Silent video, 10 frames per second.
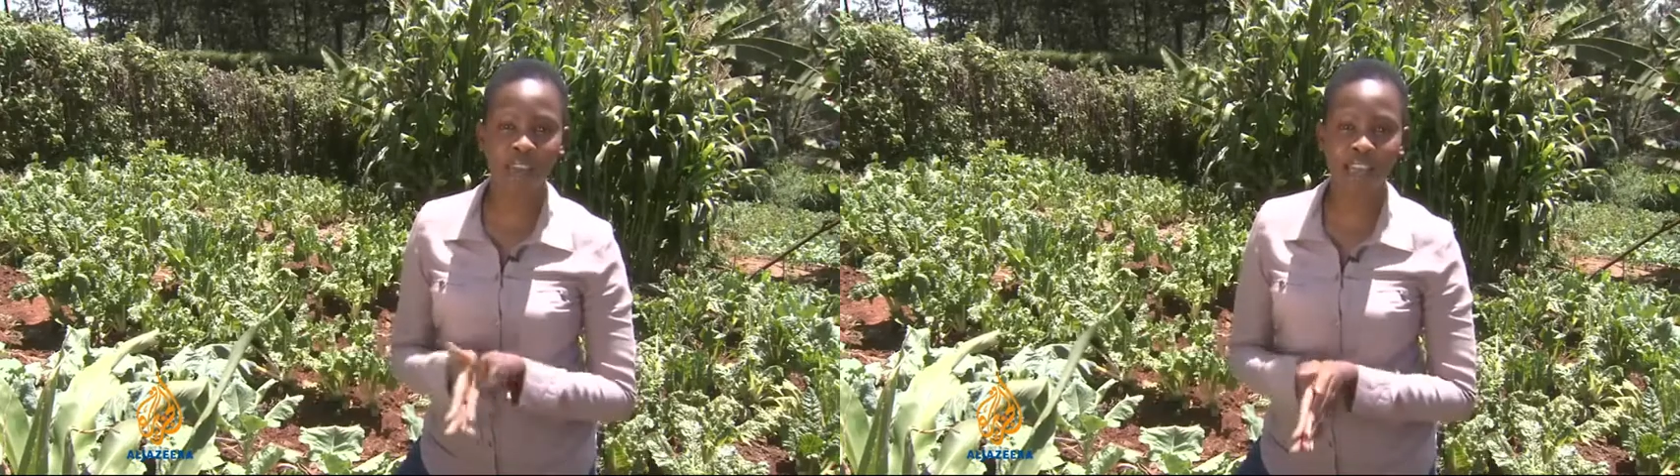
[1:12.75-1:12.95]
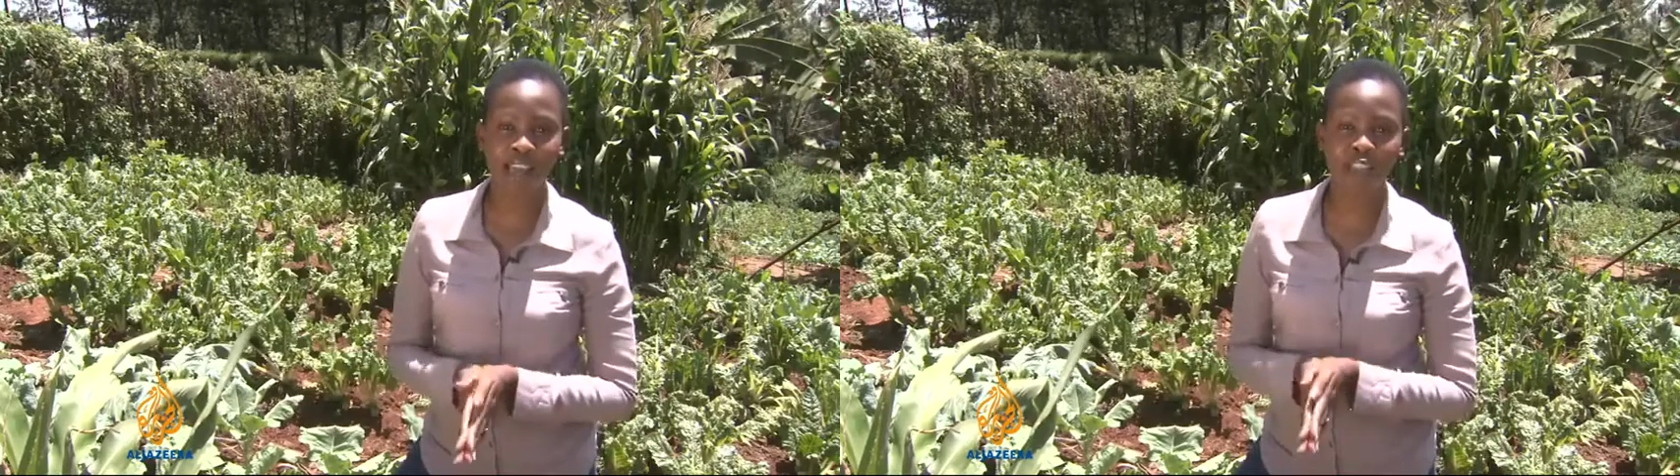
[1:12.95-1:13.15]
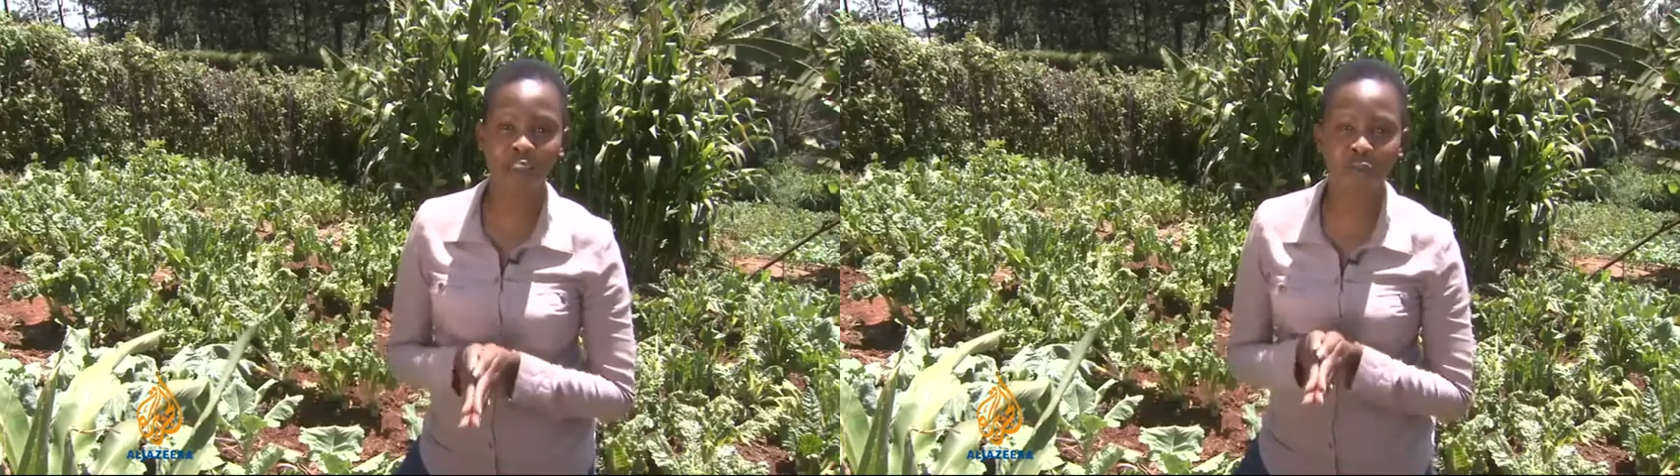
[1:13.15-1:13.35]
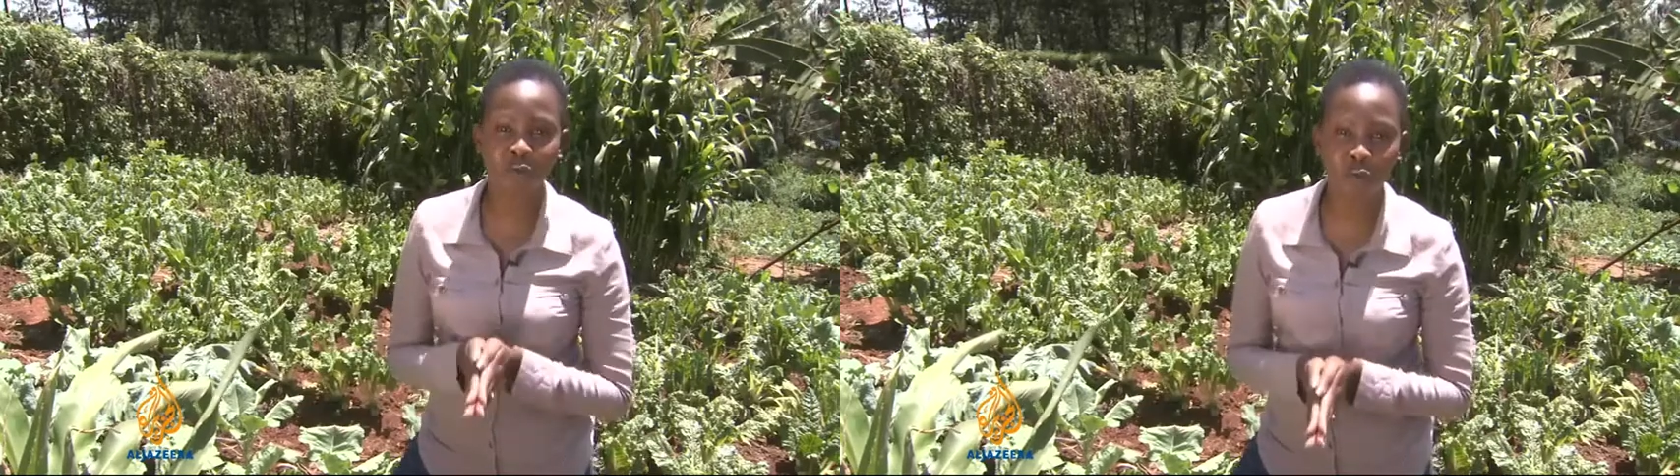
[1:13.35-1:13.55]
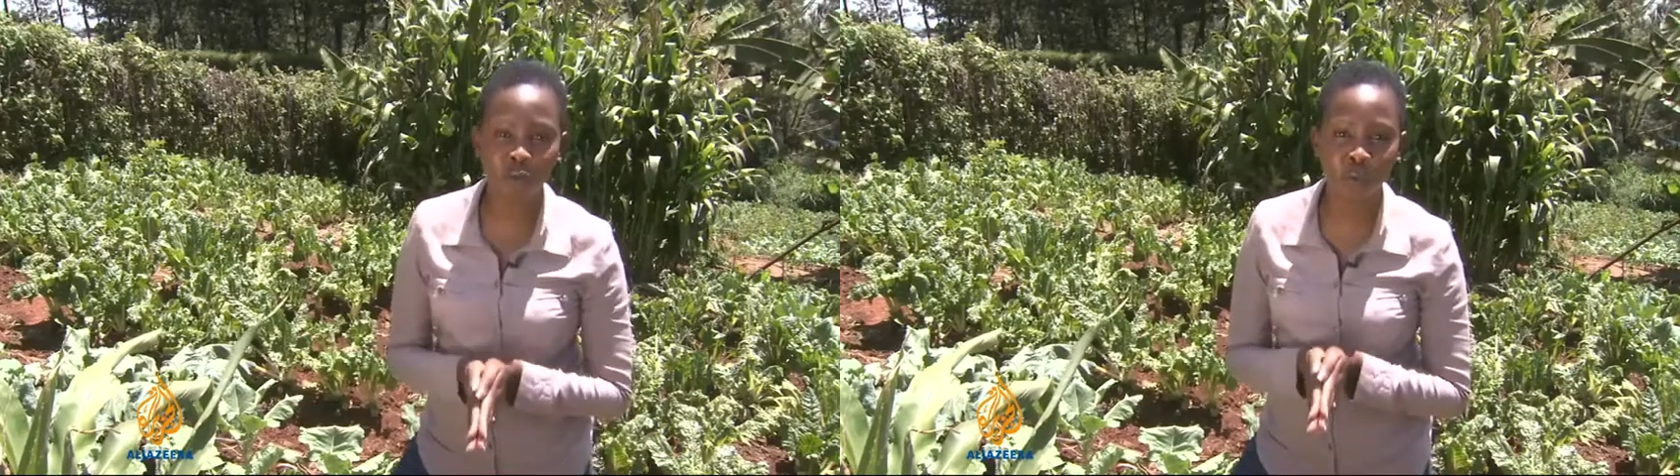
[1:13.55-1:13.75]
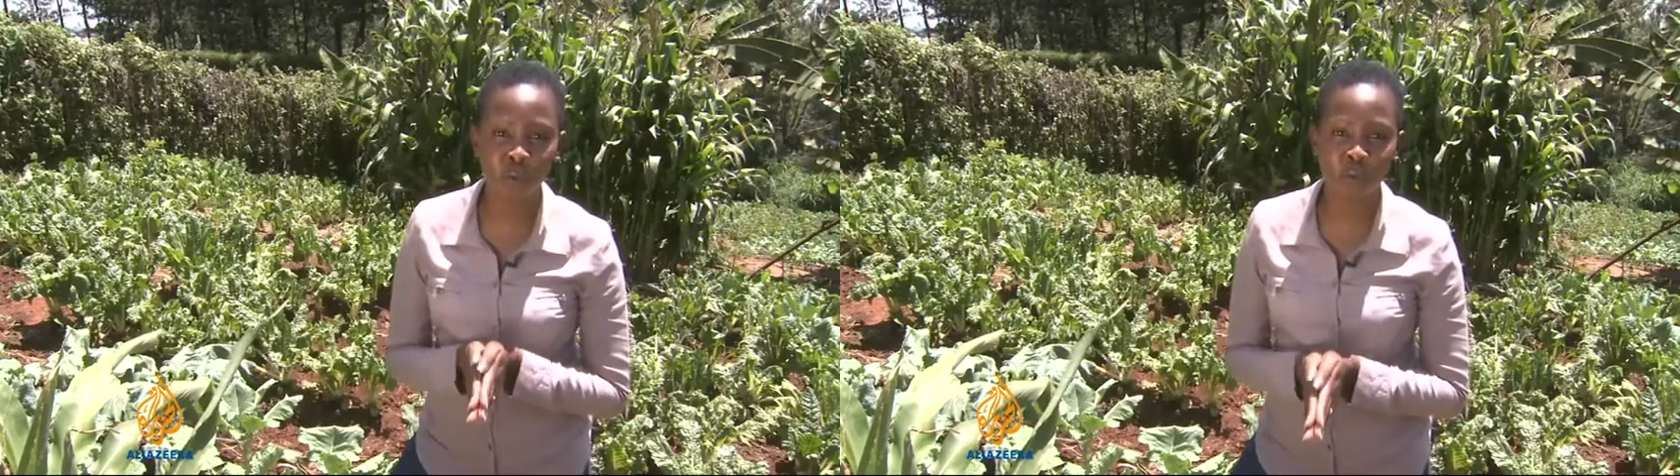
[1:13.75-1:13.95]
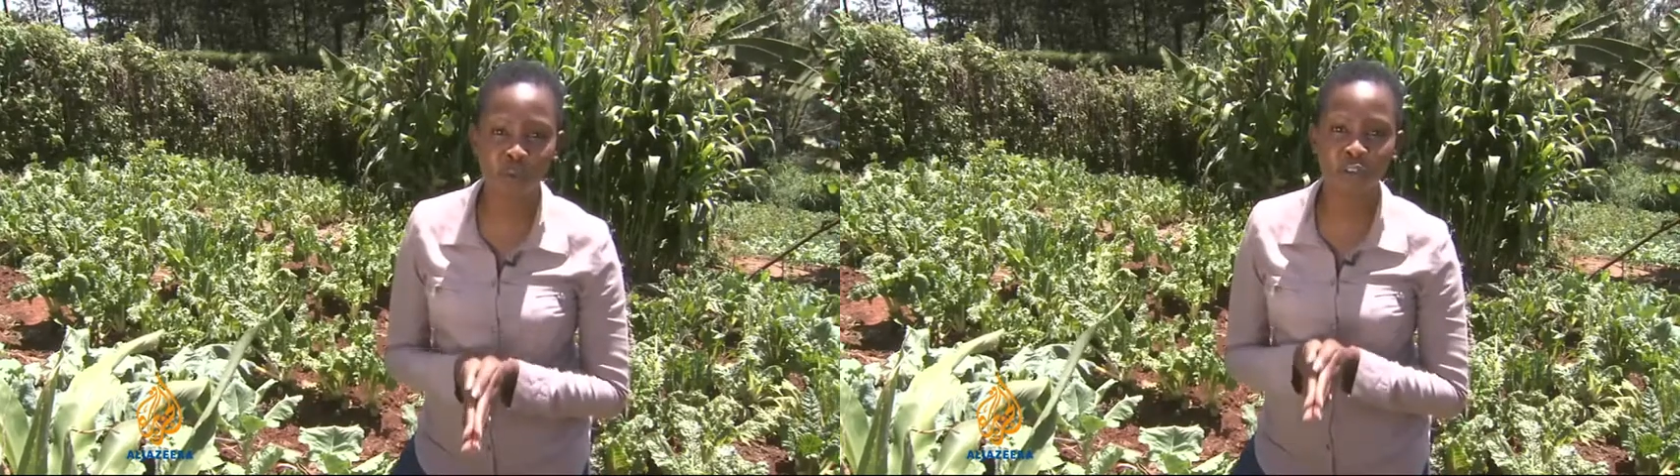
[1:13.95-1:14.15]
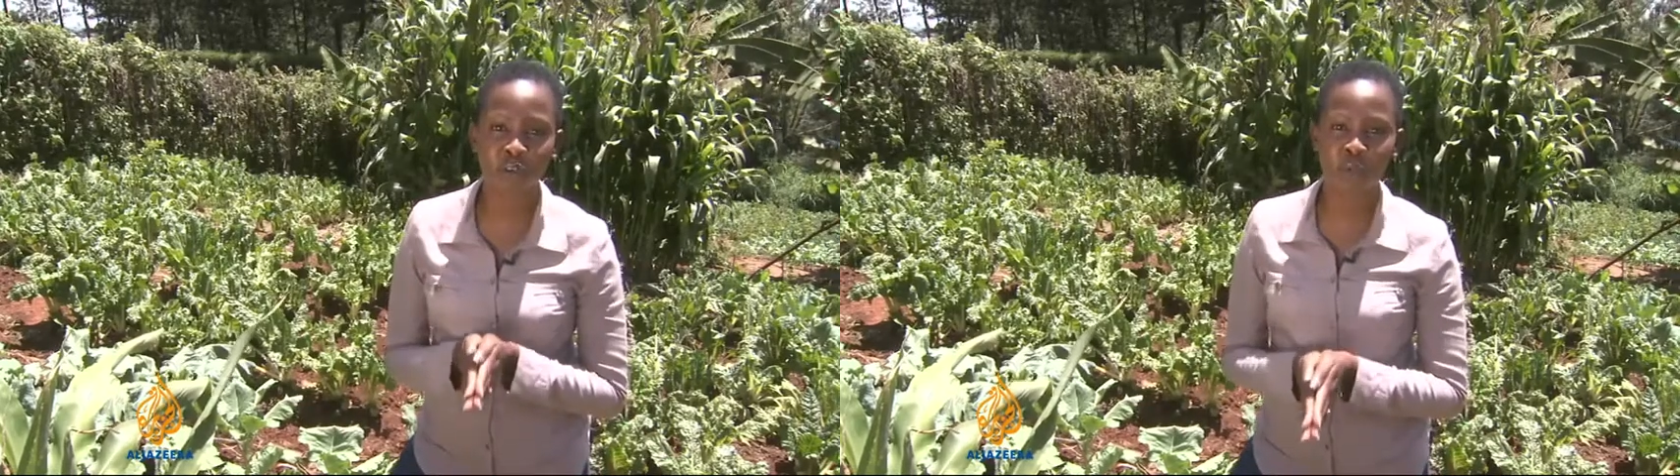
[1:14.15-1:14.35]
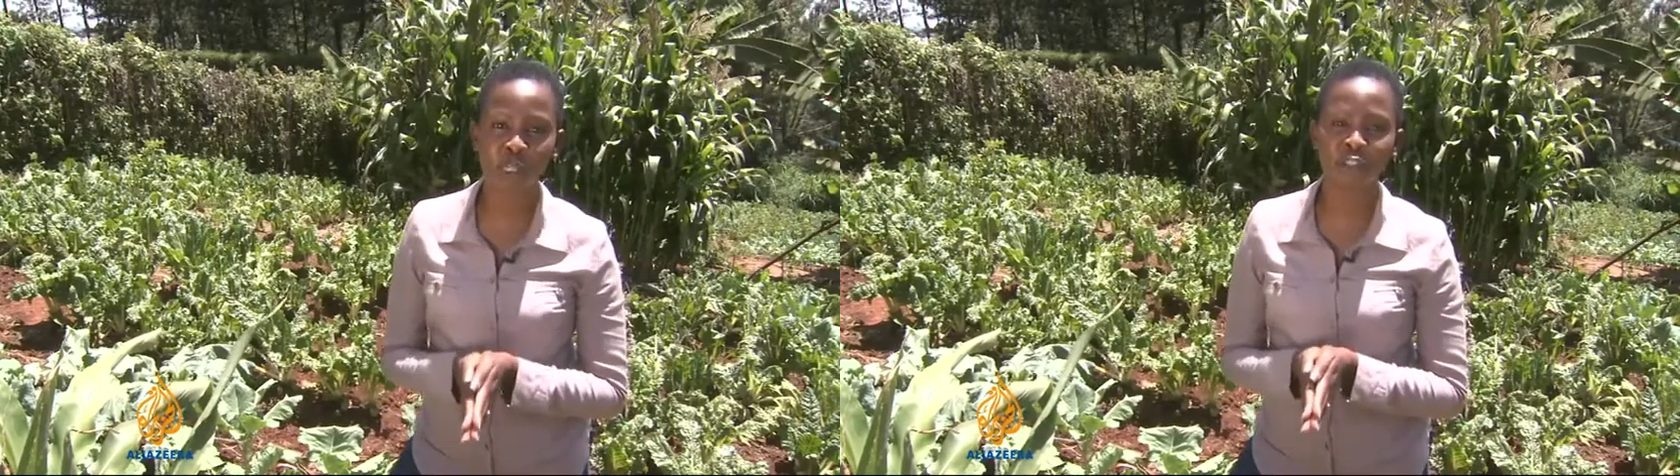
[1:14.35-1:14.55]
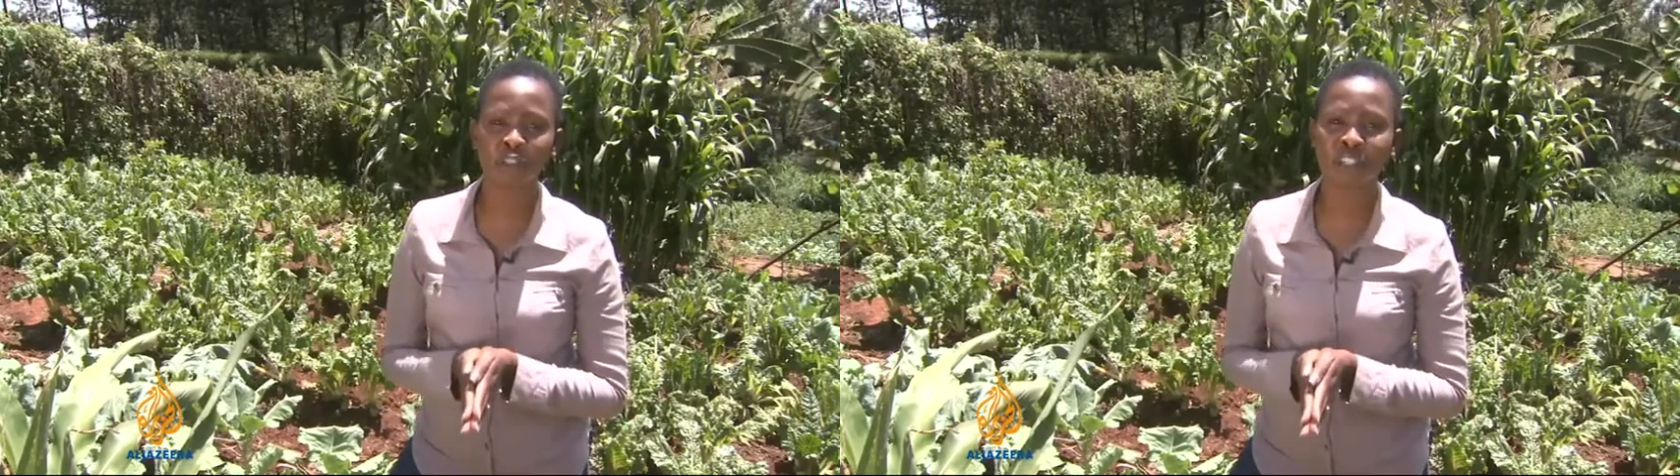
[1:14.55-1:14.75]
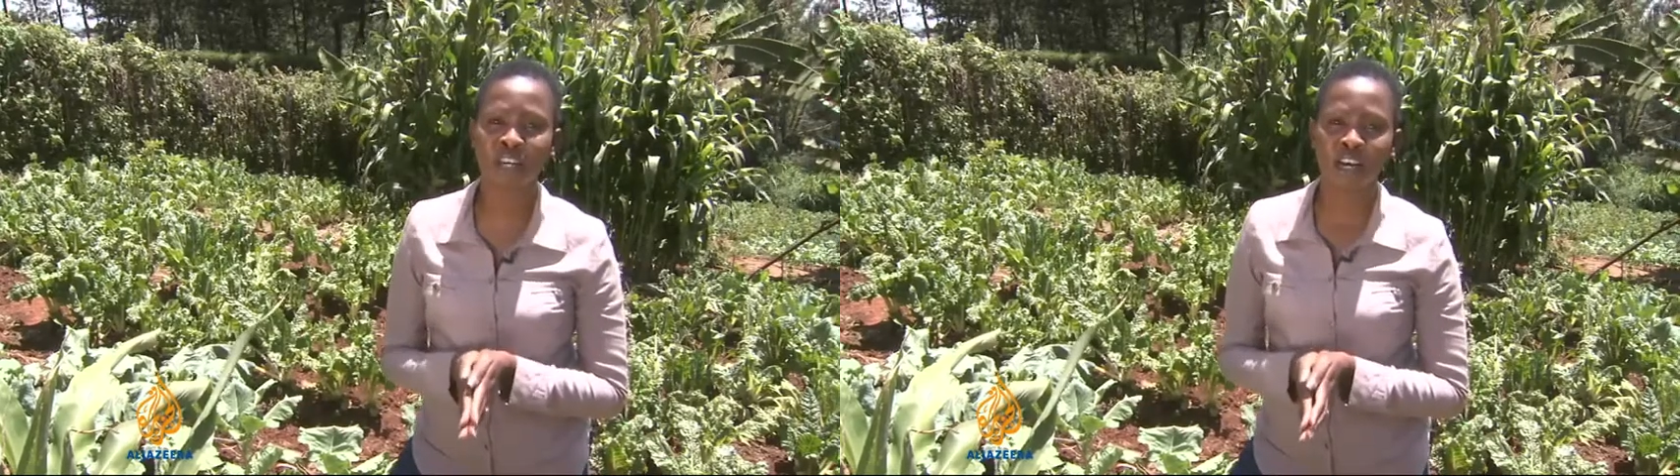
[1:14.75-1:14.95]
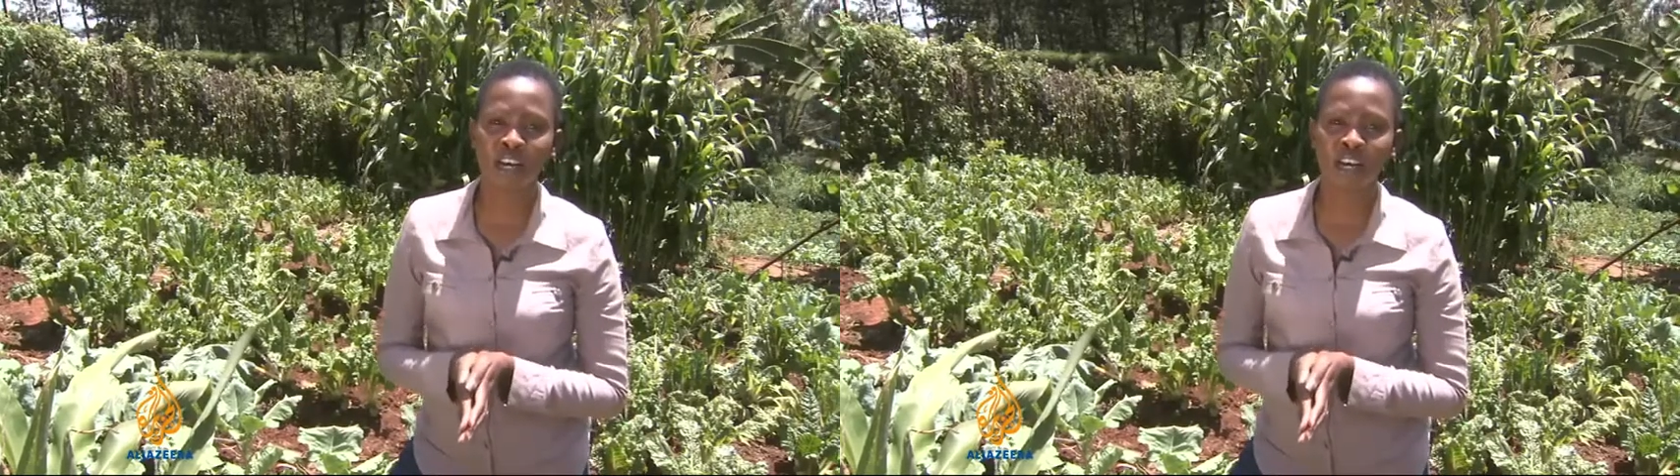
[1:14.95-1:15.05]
Kenya's food-producing regions.